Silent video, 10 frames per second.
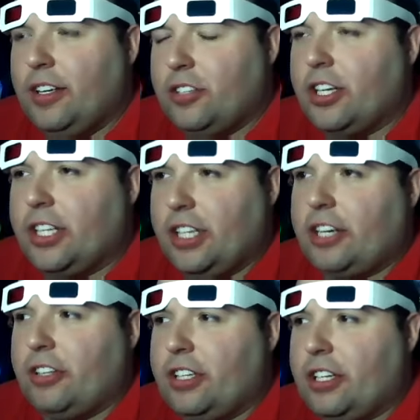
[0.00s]
The, the,
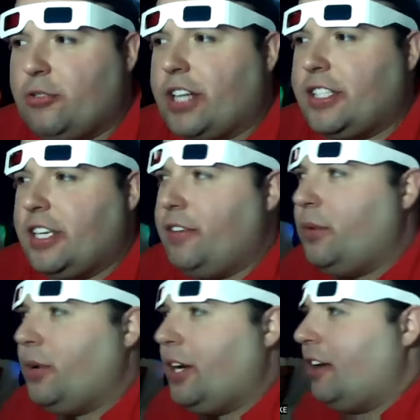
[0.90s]
the
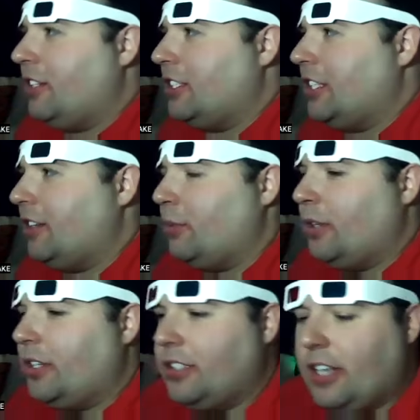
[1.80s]
DirecTV went out, the
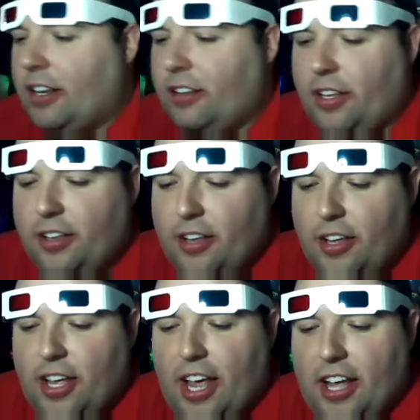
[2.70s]
signal to the satellite.
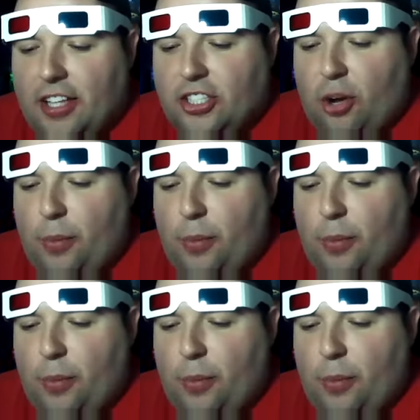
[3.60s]
And so